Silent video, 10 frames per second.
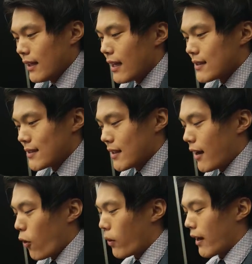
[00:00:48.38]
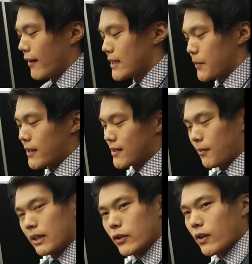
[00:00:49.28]
yeah, just just to kind of all kind of experience
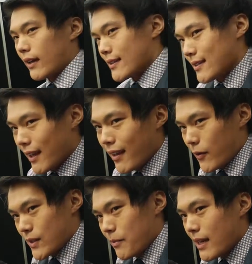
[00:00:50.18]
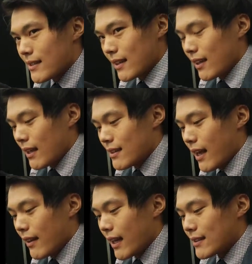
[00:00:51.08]
something new like this together, it was amazing. And, and,
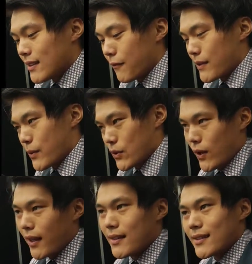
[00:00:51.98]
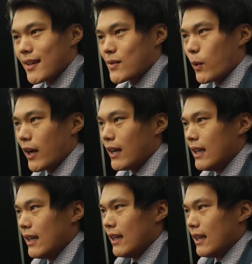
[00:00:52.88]
and that's different to Australian sets where
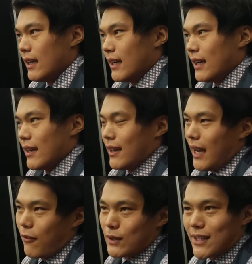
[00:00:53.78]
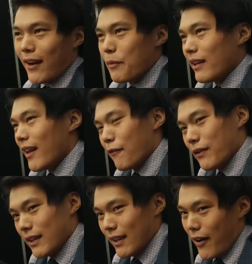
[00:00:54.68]
everyone's kind of been there
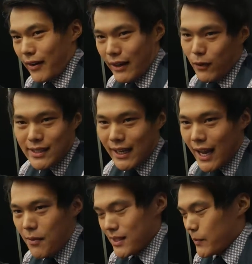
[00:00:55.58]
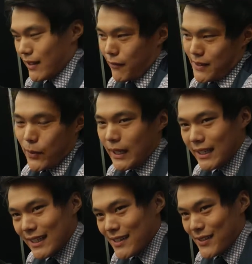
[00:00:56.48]
for, you know, everyone's at the neighbours has been there for 20
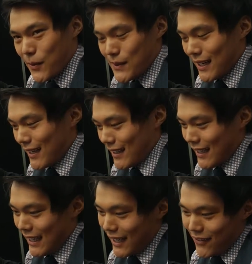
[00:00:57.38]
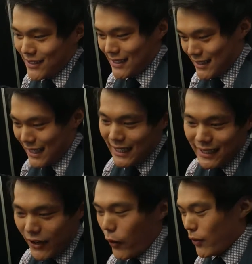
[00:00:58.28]
years. So it's kind of like everyone's just like
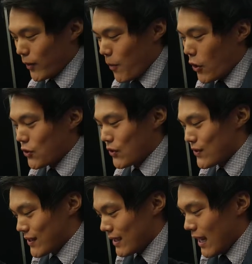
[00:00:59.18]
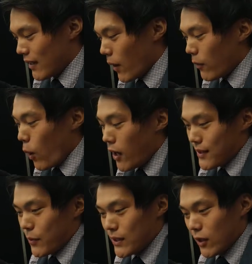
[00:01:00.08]
go through the motions. And, and, and
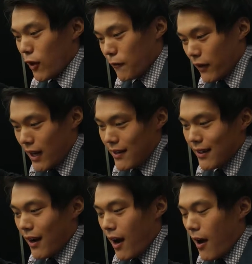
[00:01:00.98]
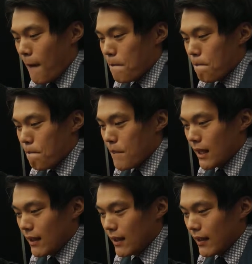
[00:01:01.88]
whilst it was a lot of fun,
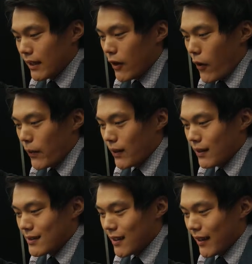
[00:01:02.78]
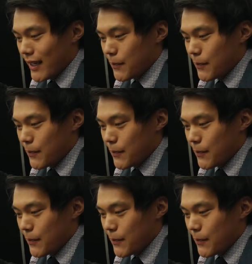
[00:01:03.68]
um, you know, to